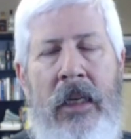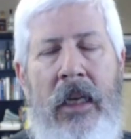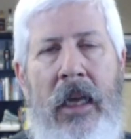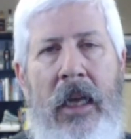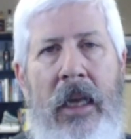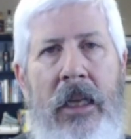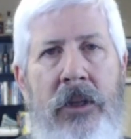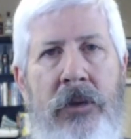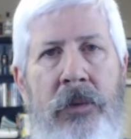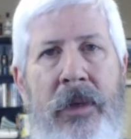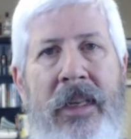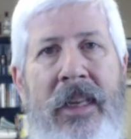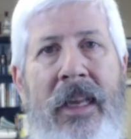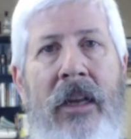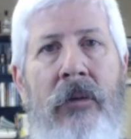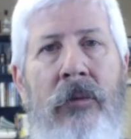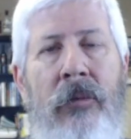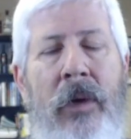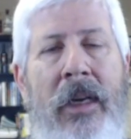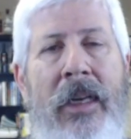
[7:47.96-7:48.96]
As we
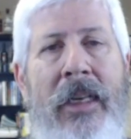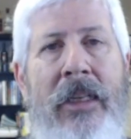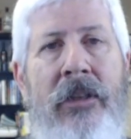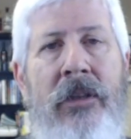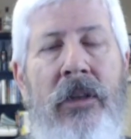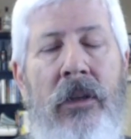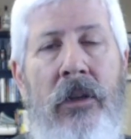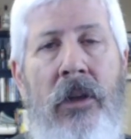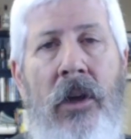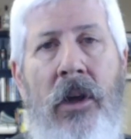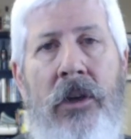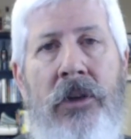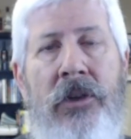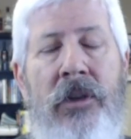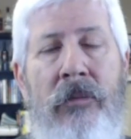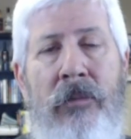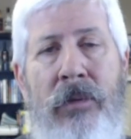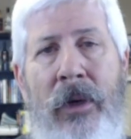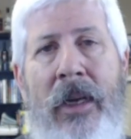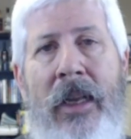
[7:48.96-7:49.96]
get ready to launch
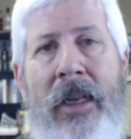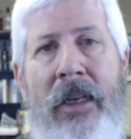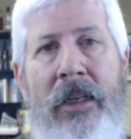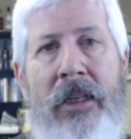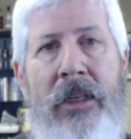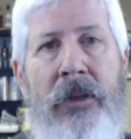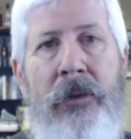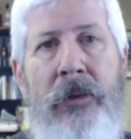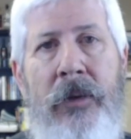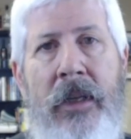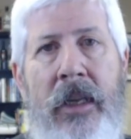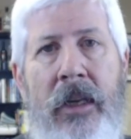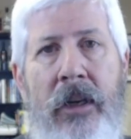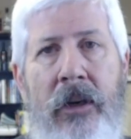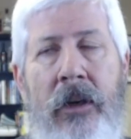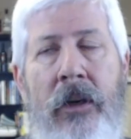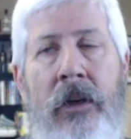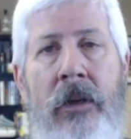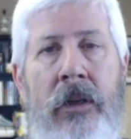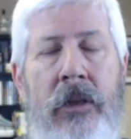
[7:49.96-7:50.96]
a brand new
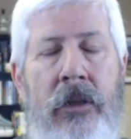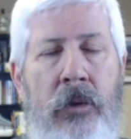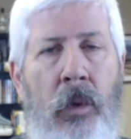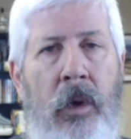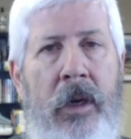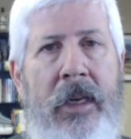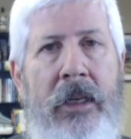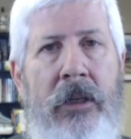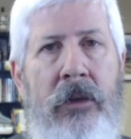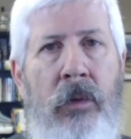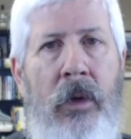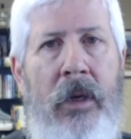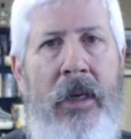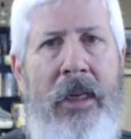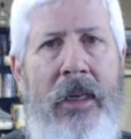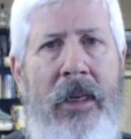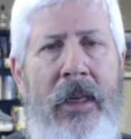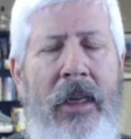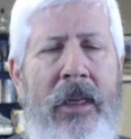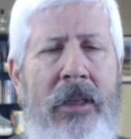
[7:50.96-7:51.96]
year,
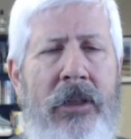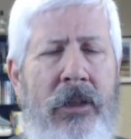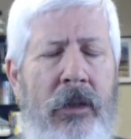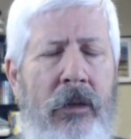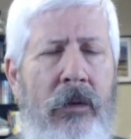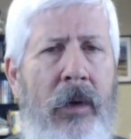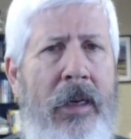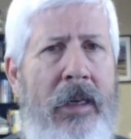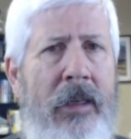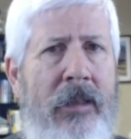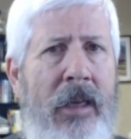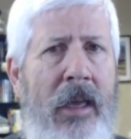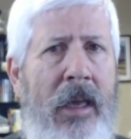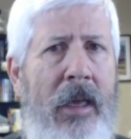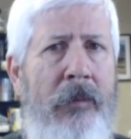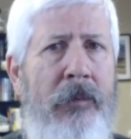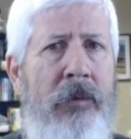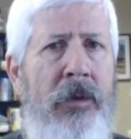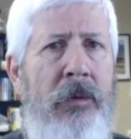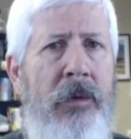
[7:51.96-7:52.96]
2020, it's a great
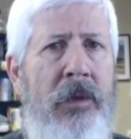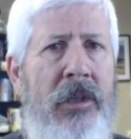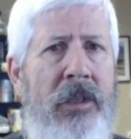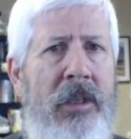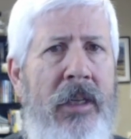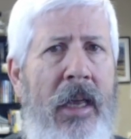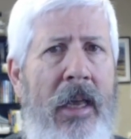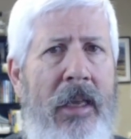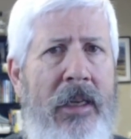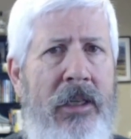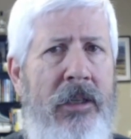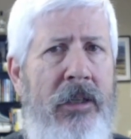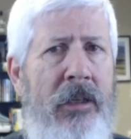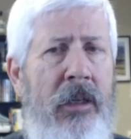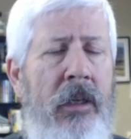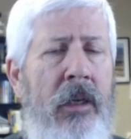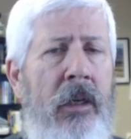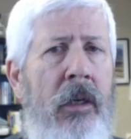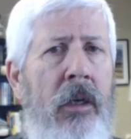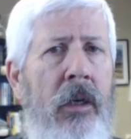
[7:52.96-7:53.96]
time to assess
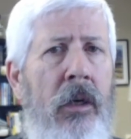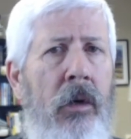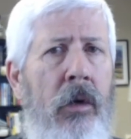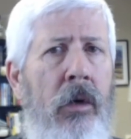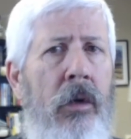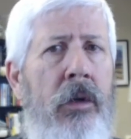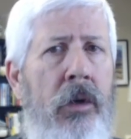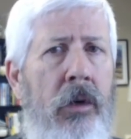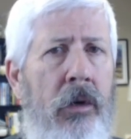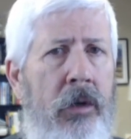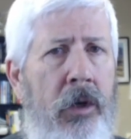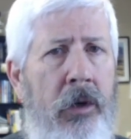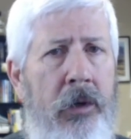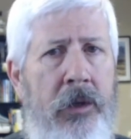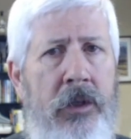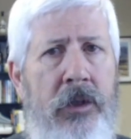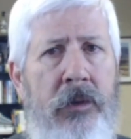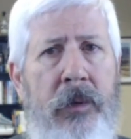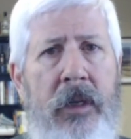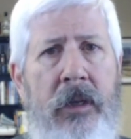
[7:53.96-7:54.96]
your
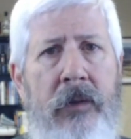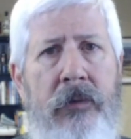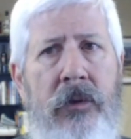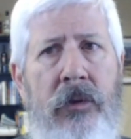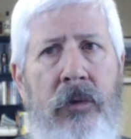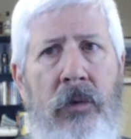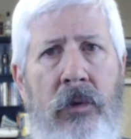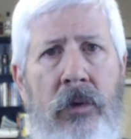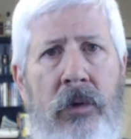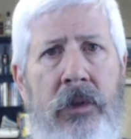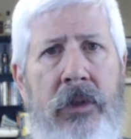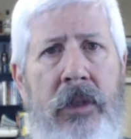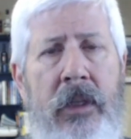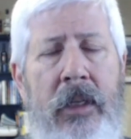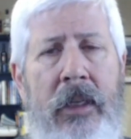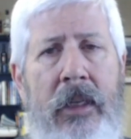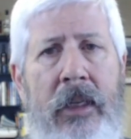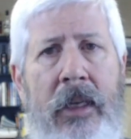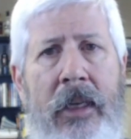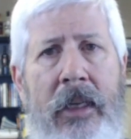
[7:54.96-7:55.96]
current suite of tools.
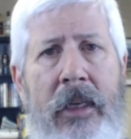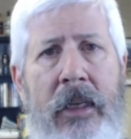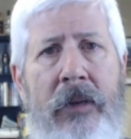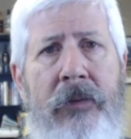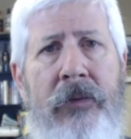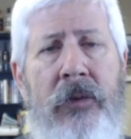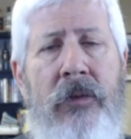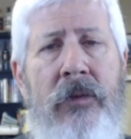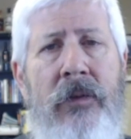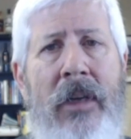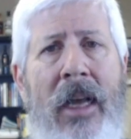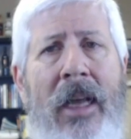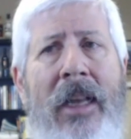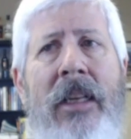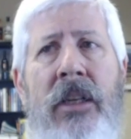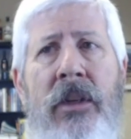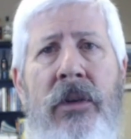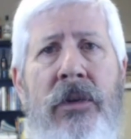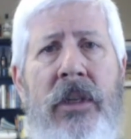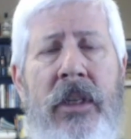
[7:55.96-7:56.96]
And if you're
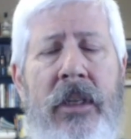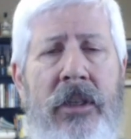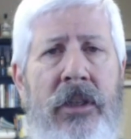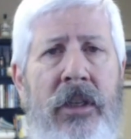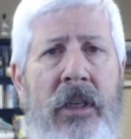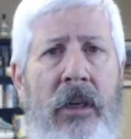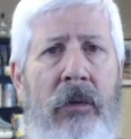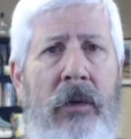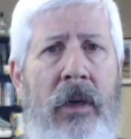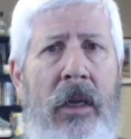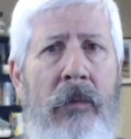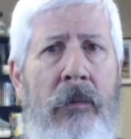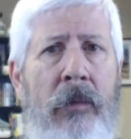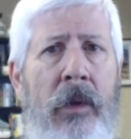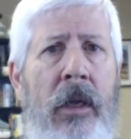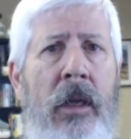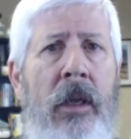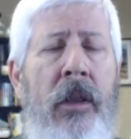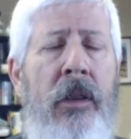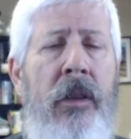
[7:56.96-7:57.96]
not using CRM,
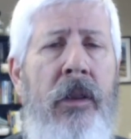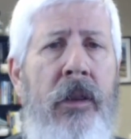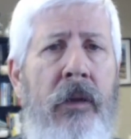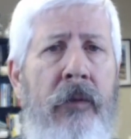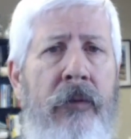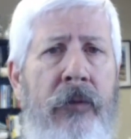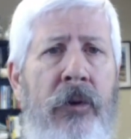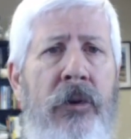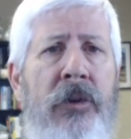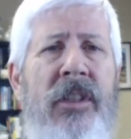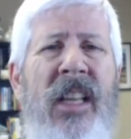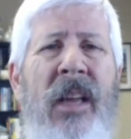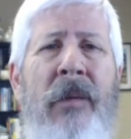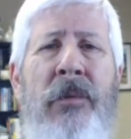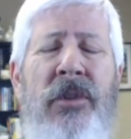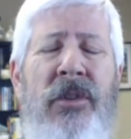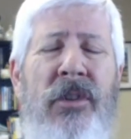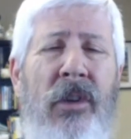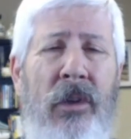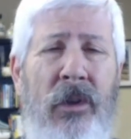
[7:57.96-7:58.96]
the first step
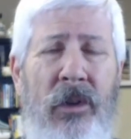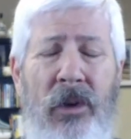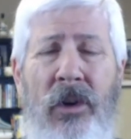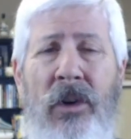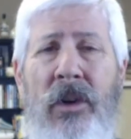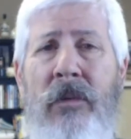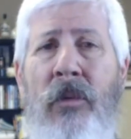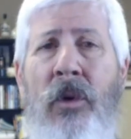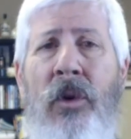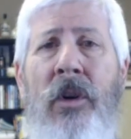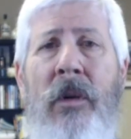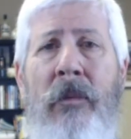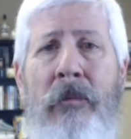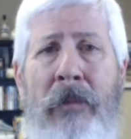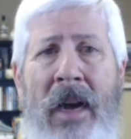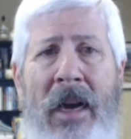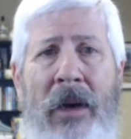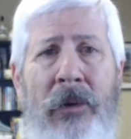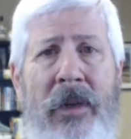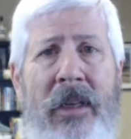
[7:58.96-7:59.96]
is to learn more
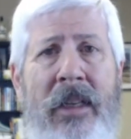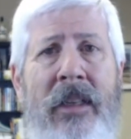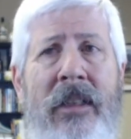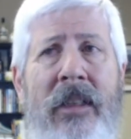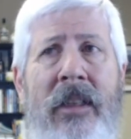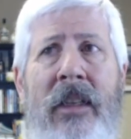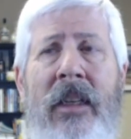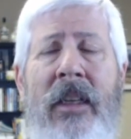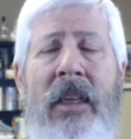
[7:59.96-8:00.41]
about it.